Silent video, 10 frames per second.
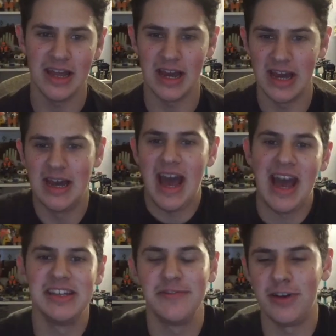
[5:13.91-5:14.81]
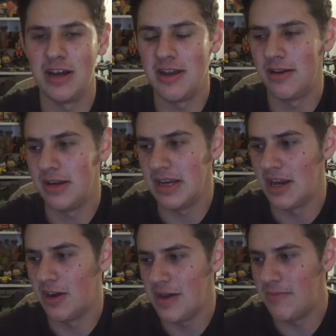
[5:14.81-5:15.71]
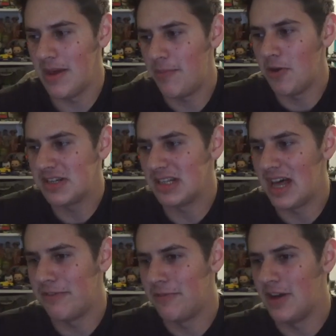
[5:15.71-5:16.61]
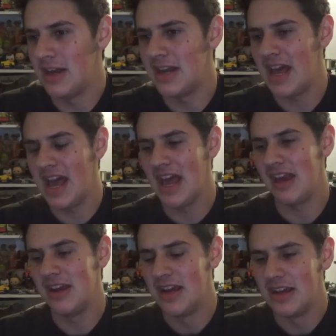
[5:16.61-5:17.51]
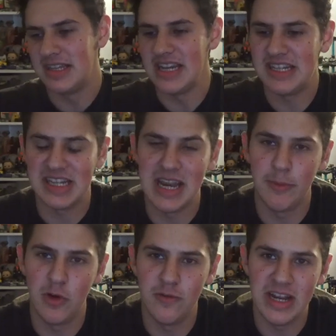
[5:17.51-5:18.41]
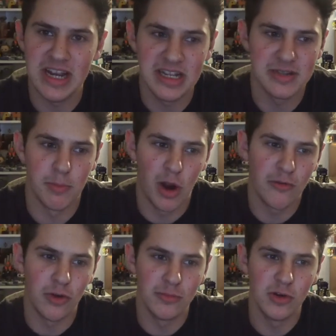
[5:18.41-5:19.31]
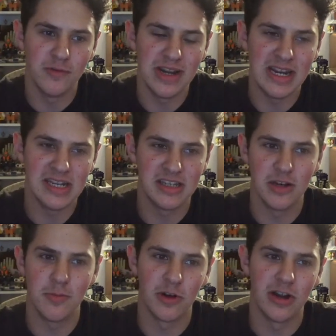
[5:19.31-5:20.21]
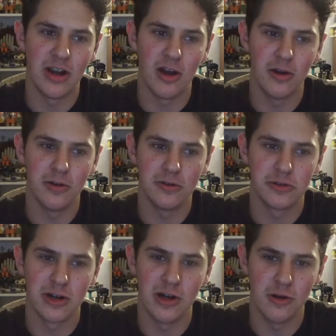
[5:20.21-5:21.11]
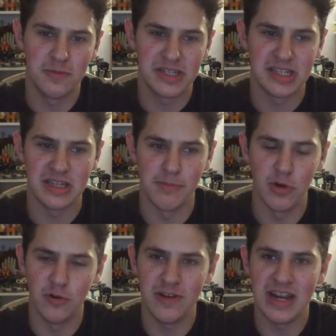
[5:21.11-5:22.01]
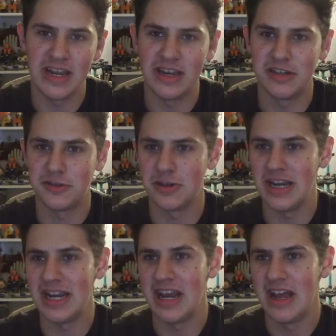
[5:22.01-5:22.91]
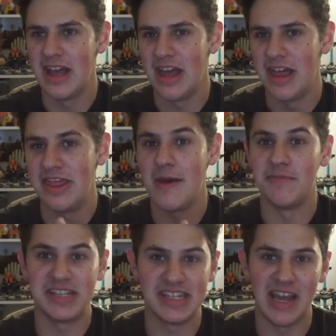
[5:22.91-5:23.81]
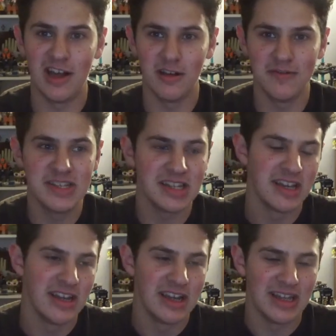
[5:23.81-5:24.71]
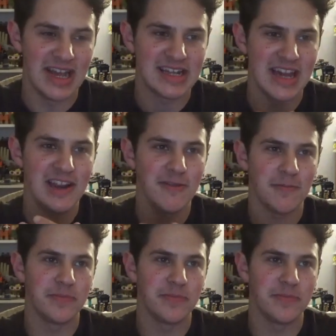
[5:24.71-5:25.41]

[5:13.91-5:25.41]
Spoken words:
has fun, you know, it pokes a lot of fun at DC movies, Marvel movies, superhero tropes, the movie industry themselves. Like they